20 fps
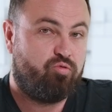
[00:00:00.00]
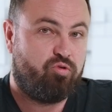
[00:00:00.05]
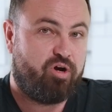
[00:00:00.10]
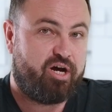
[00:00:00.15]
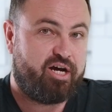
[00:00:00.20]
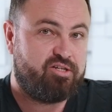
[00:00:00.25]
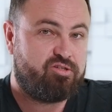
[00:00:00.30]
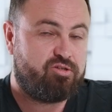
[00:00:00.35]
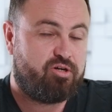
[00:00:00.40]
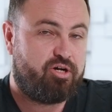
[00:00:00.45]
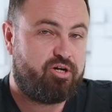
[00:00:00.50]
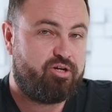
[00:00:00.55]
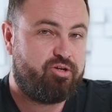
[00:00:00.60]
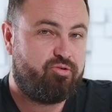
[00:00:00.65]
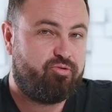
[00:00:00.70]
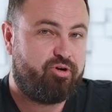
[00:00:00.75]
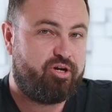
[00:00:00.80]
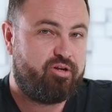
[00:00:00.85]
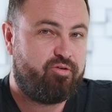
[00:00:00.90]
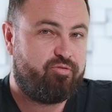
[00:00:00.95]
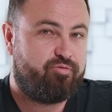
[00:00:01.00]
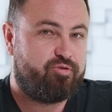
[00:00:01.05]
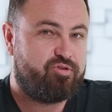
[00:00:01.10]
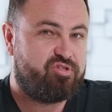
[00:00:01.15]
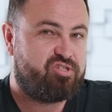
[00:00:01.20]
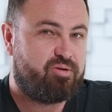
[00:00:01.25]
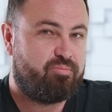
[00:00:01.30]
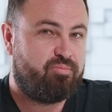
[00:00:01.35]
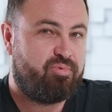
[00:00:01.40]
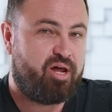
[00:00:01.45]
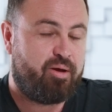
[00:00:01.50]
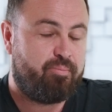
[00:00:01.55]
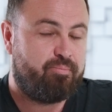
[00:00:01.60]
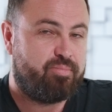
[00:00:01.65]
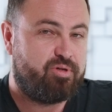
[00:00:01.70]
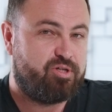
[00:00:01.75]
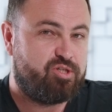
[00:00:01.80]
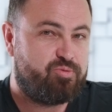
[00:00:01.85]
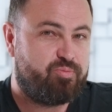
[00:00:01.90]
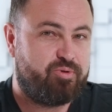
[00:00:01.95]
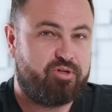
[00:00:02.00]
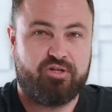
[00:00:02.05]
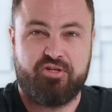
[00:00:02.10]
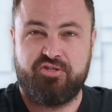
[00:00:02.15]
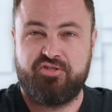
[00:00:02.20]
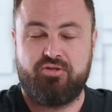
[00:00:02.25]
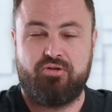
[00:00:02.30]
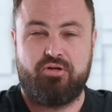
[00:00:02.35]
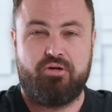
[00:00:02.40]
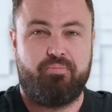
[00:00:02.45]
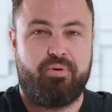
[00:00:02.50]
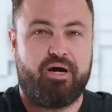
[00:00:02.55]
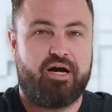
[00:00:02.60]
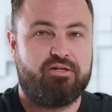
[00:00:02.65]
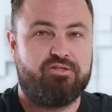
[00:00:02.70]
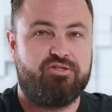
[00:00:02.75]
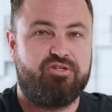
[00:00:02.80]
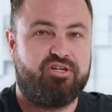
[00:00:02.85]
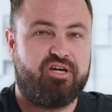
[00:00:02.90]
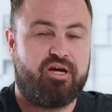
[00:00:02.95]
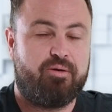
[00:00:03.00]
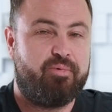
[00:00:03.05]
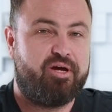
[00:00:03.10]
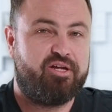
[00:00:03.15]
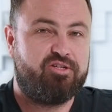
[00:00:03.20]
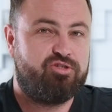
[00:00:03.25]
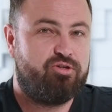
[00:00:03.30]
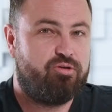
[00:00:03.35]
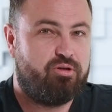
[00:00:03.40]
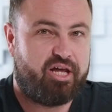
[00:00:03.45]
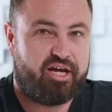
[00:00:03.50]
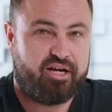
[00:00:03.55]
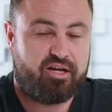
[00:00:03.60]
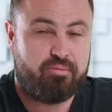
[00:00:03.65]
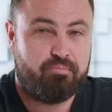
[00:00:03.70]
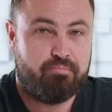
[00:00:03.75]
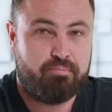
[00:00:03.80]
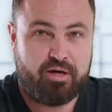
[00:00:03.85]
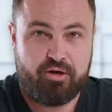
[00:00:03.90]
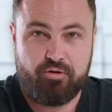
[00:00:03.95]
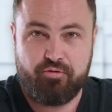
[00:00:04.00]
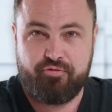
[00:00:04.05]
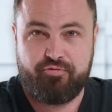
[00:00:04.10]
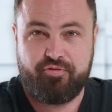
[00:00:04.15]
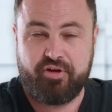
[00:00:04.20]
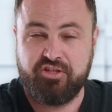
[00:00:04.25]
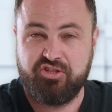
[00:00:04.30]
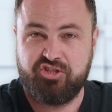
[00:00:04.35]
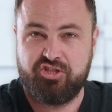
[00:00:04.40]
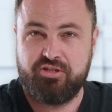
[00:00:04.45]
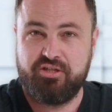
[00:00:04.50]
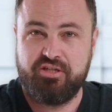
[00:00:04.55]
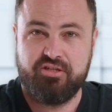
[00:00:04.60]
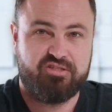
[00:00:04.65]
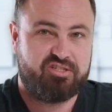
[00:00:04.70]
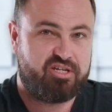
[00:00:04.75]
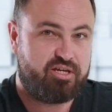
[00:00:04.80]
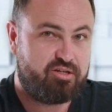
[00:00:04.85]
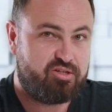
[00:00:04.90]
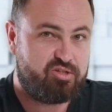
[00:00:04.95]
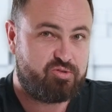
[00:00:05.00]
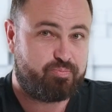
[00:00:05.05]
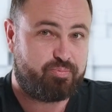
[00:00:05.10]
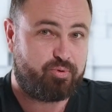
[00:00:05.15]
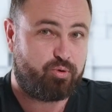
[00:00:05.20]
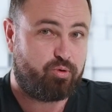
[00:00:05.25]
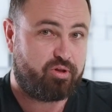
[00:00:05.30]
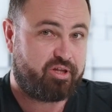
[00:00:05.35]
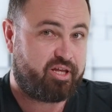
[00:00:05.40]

Right, are you ready for some numbers? Because they're about to come at you like a malfunctioning tennis ball